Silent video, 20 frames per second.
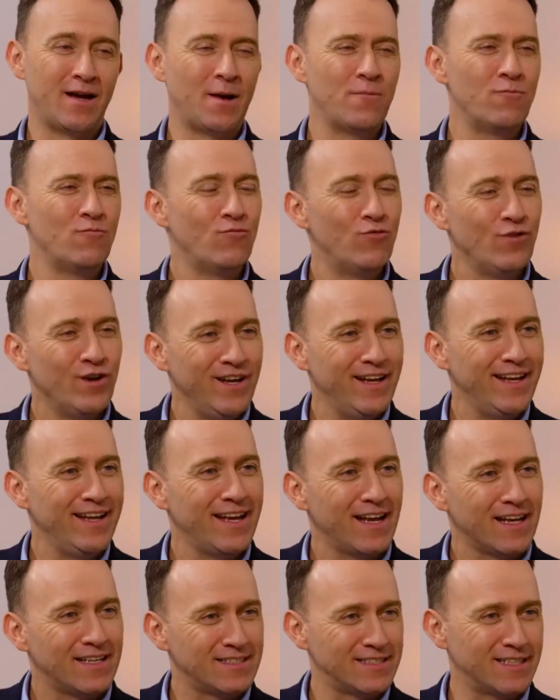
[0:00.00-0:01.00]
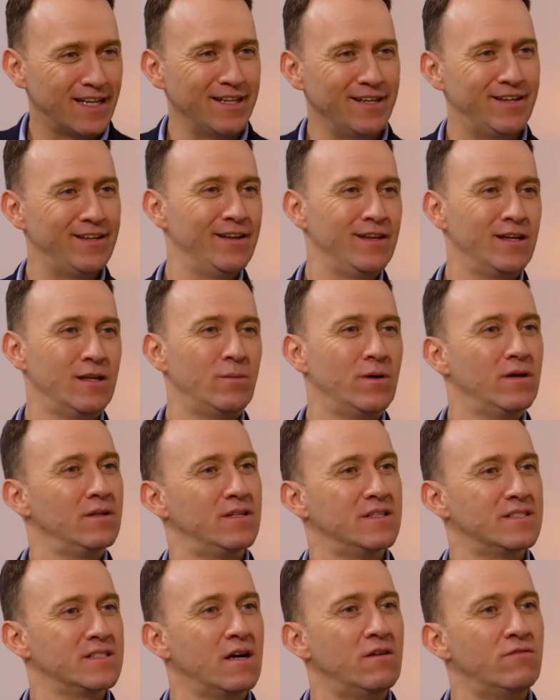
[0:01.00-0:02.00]
I'm really excited about
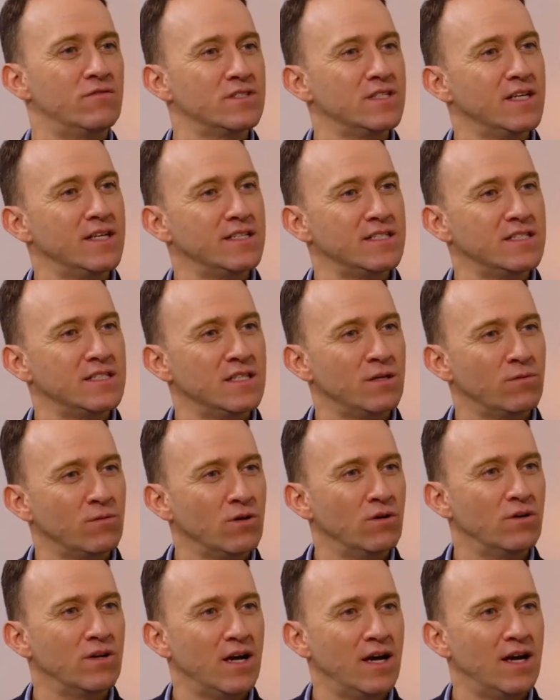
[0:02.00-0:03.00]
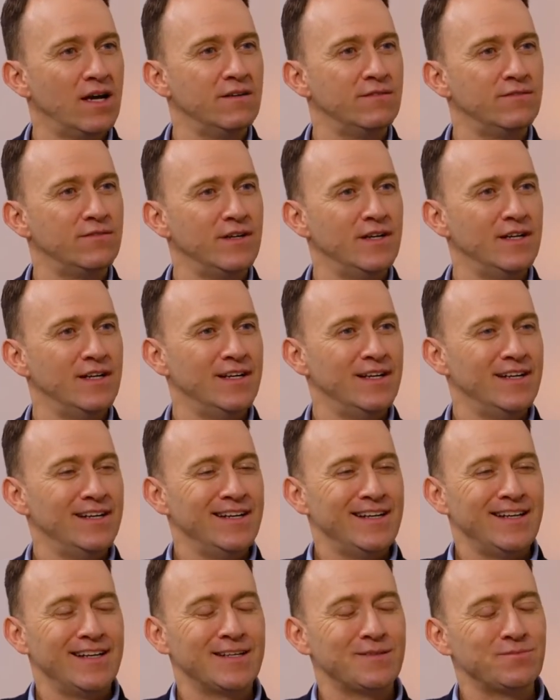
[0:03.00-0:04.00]
this conversation that we're going to have.
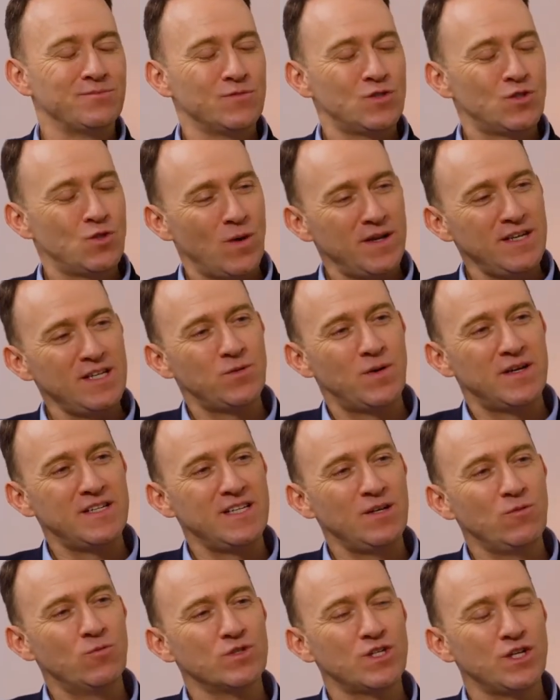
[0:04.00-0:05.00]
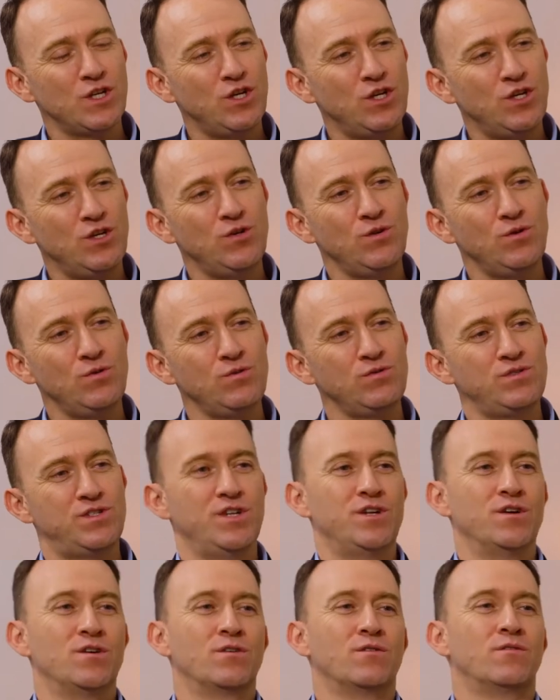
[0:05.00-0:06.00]
Like, 2020 was a huge
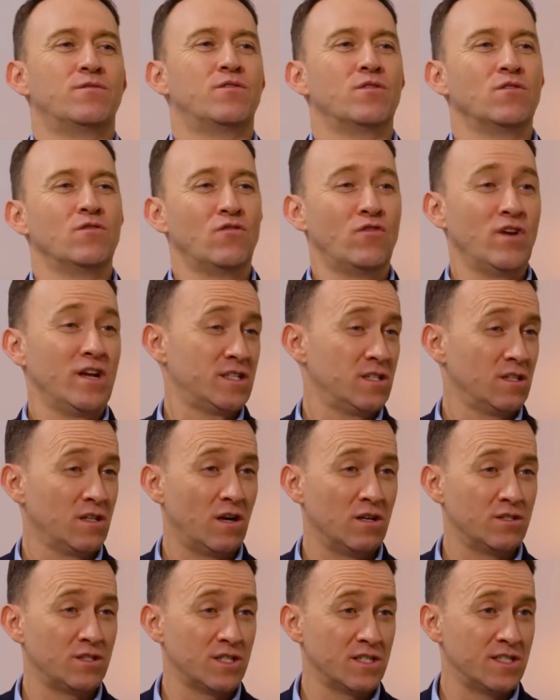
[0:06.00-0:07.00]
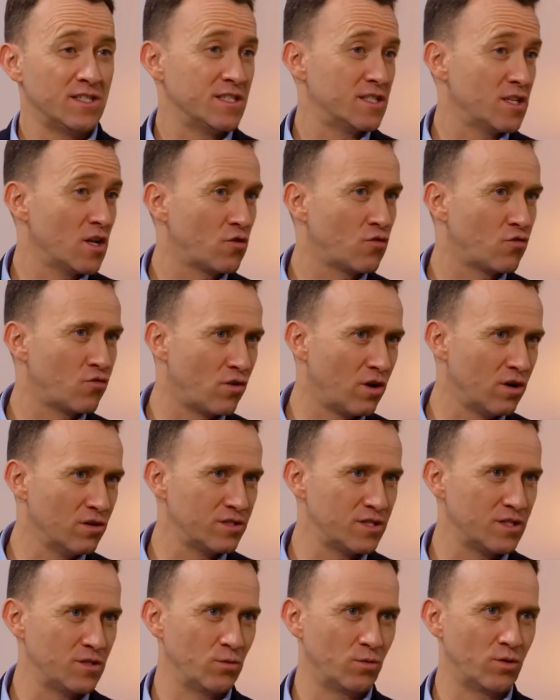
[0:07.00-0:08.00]
year for racial consciousness
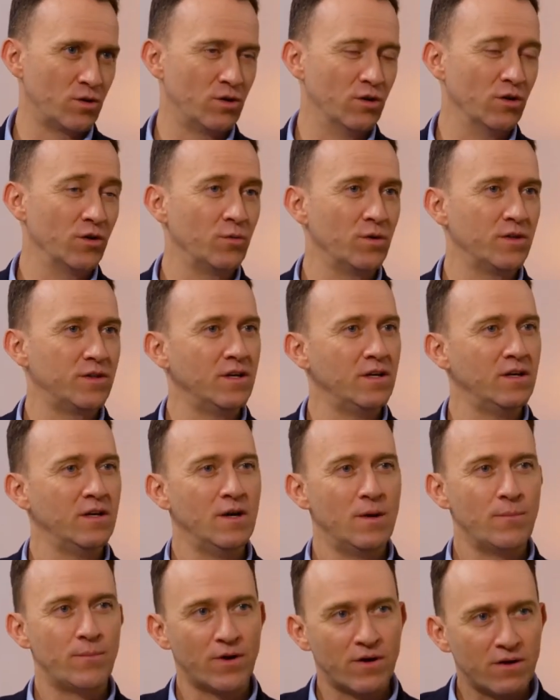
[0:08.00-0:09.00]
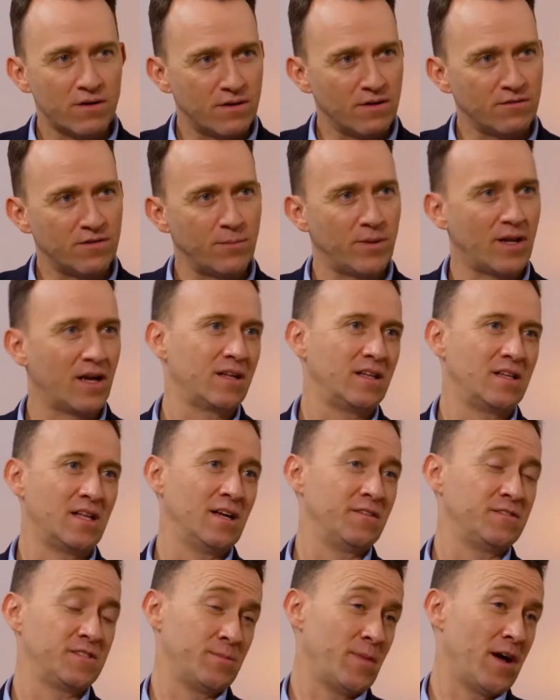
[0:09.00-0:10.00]
across the world with the birth of the Black
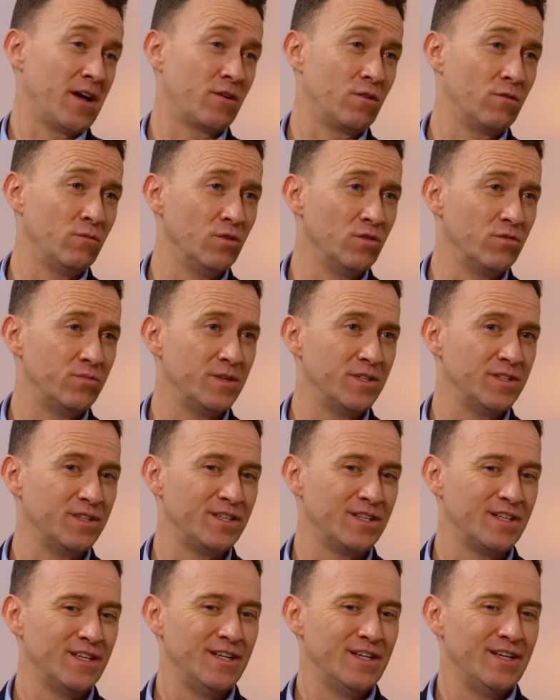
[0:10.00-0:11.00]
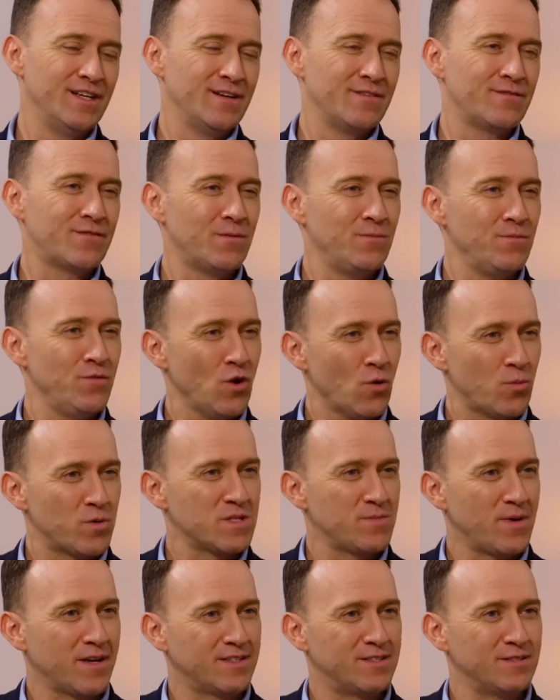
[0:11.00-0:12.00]
Lives Matter movement. From your
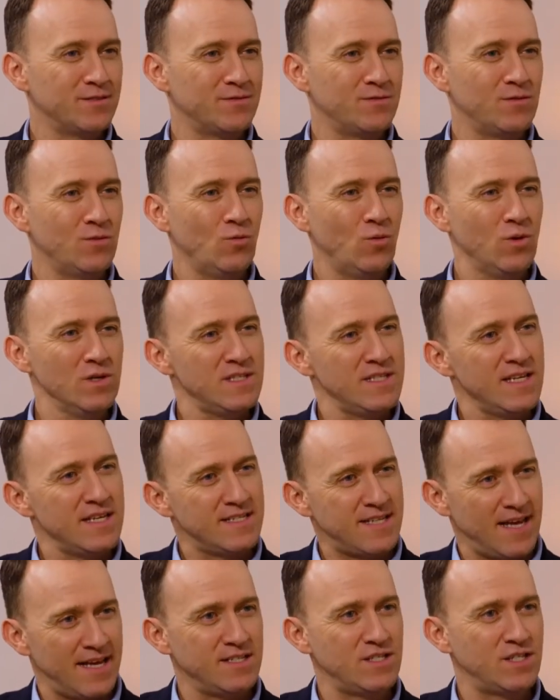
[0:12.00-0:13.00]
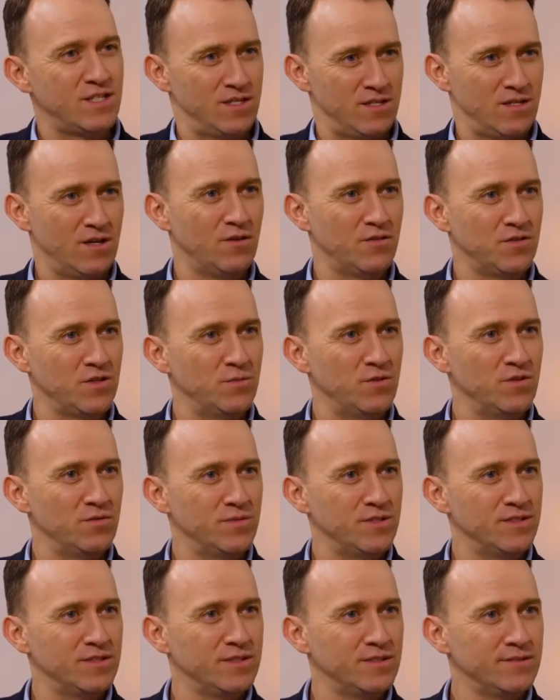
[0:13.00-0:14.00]
perspective, what's the intention of the
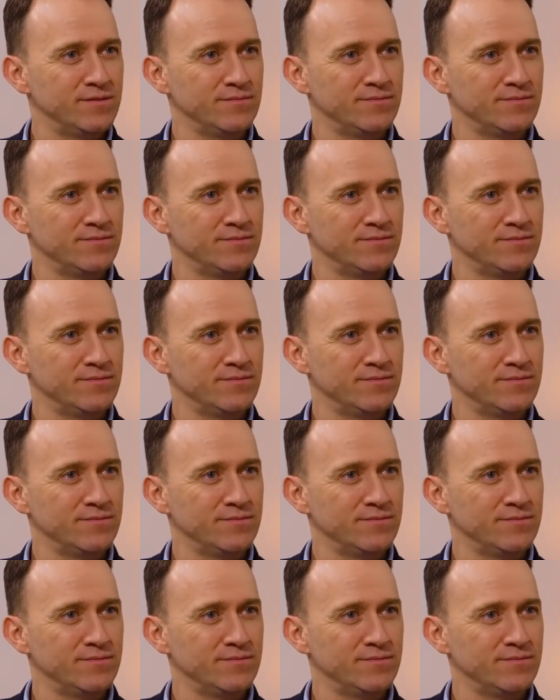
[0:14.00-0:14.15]
movement?